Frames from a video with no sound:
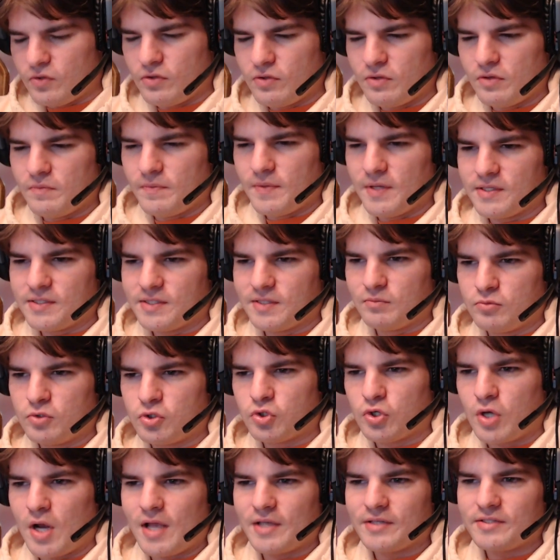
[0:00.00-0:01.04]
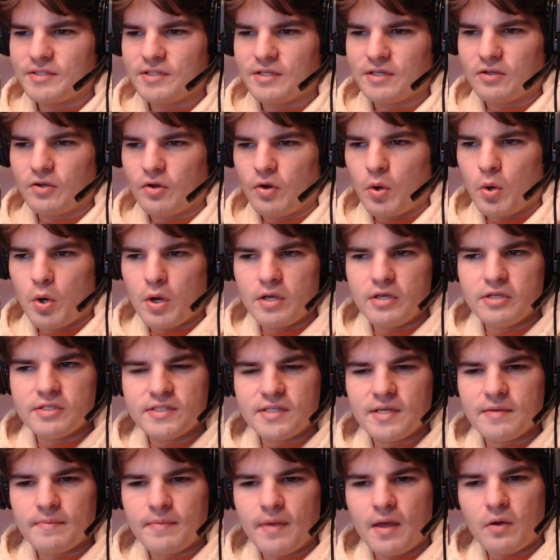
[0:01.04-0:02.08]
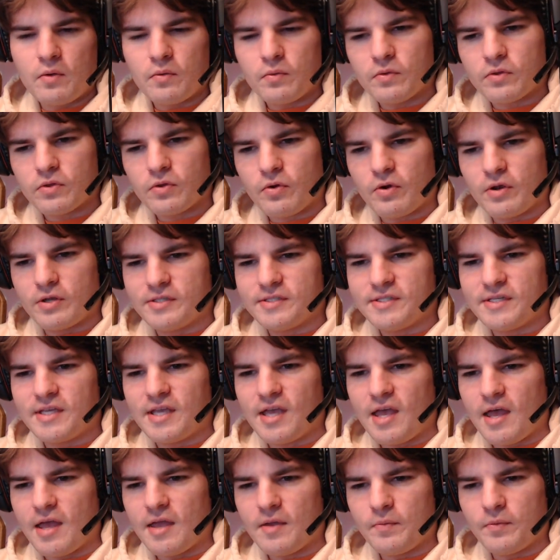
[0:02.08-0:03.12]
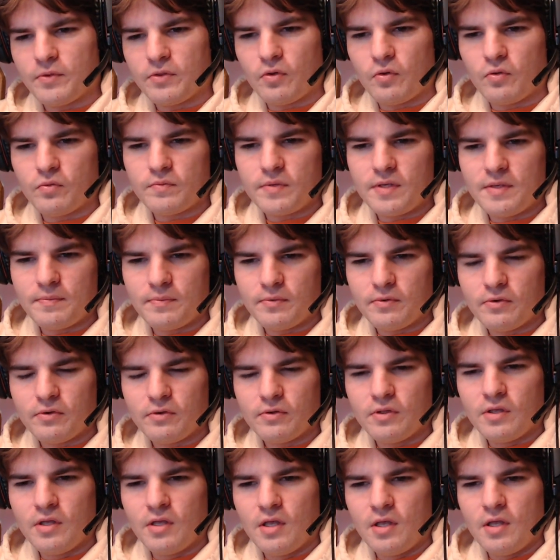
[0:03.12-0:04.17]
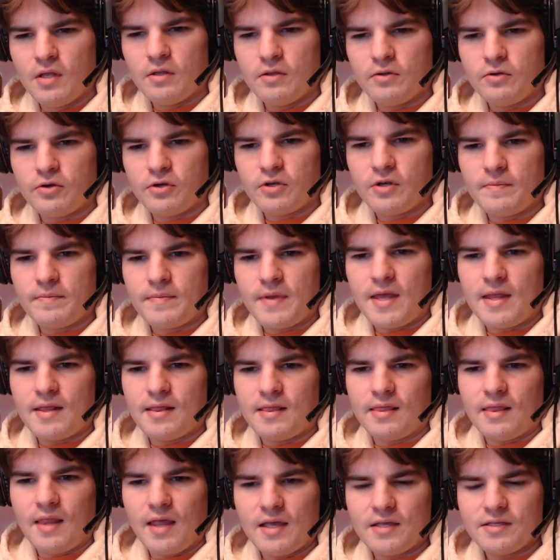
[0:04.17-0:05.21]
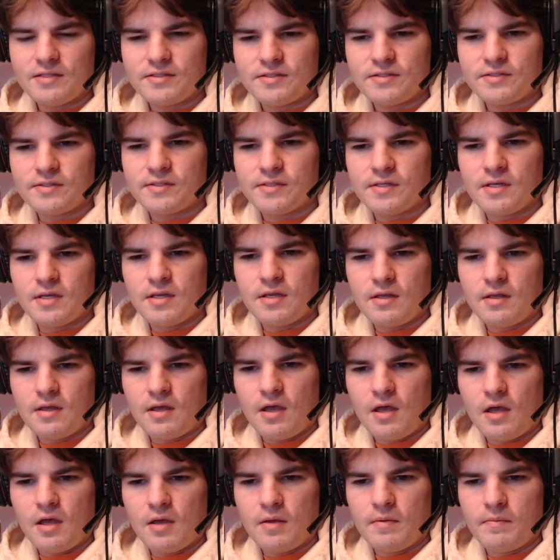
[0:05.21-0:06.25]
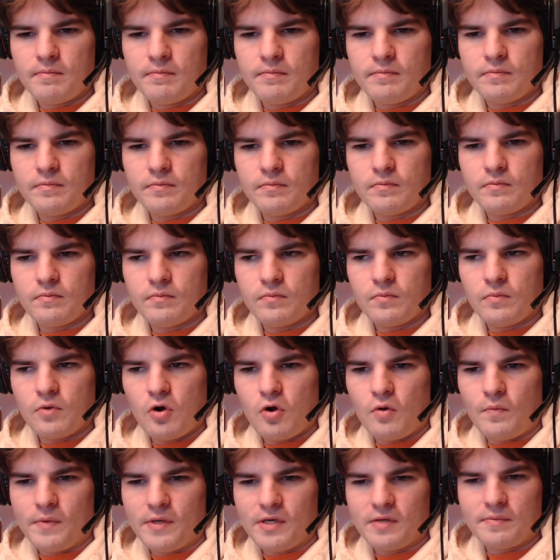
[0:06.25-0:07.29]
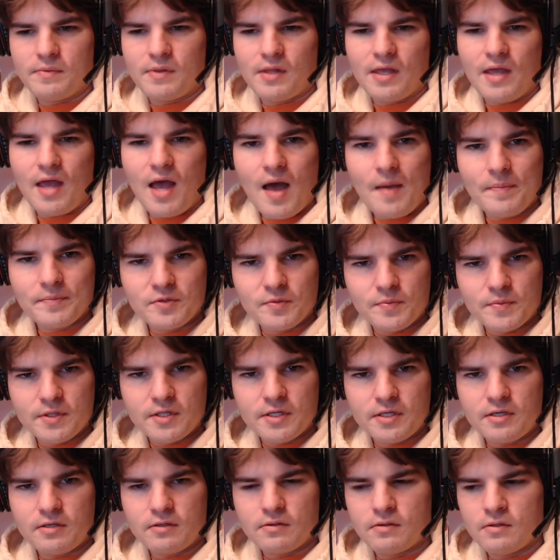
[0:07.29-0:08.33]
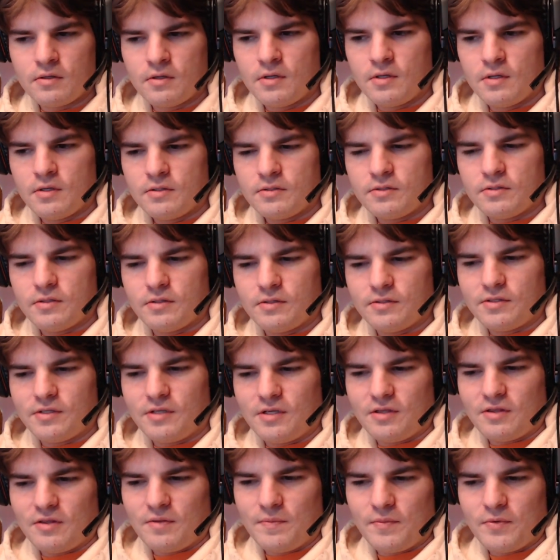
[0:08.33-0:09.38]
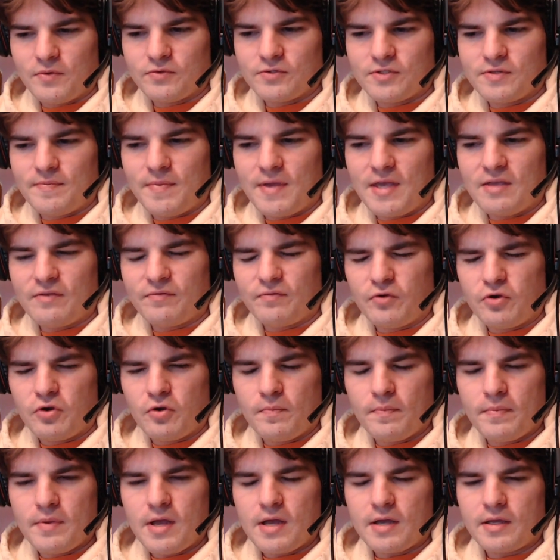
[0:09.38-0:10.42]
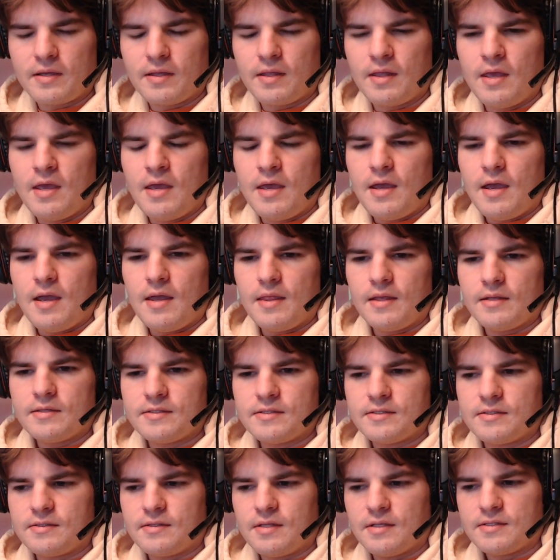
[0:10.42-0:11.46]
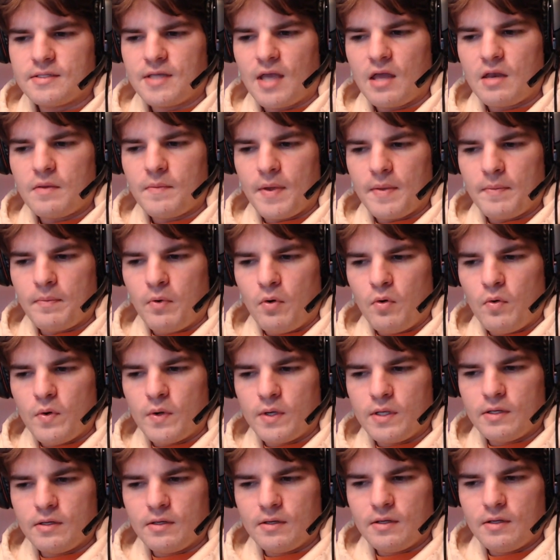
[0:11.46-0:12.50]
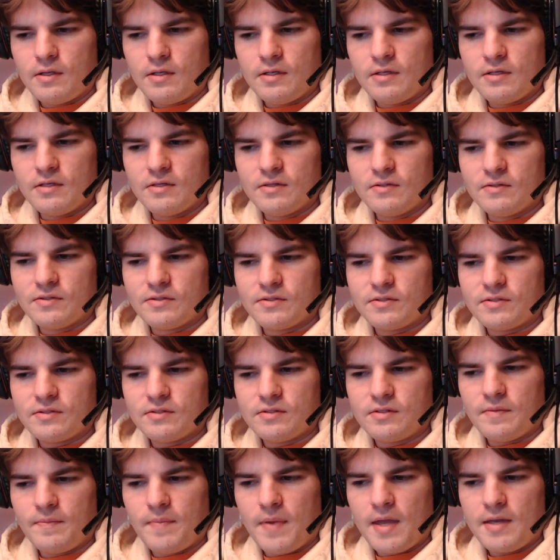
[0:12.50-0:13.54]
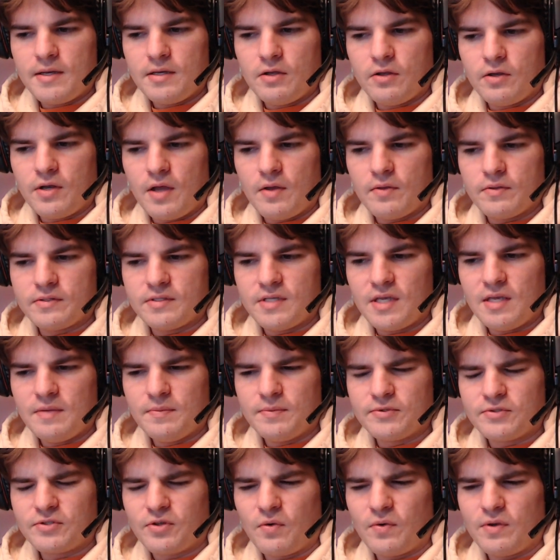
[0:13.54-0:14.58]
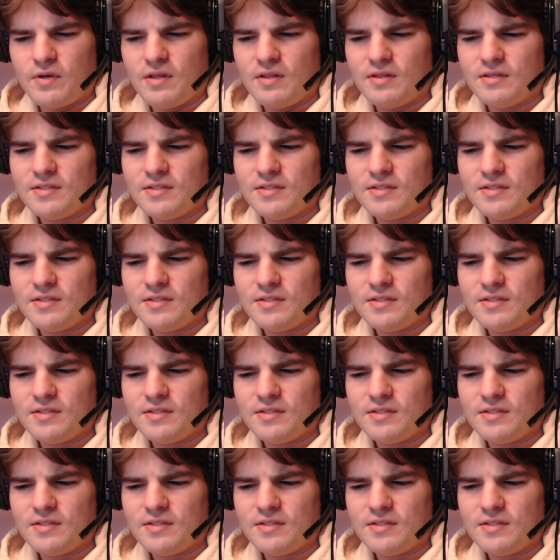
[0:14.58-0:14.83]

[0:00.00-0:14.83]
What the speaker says: bet some drastic, crazy amount with crazy guy, and with old people, you're gonna bet less, hoping to play optimally to get the most bang for your buck. And that's kind of my point. is depending on how the table's going, and this is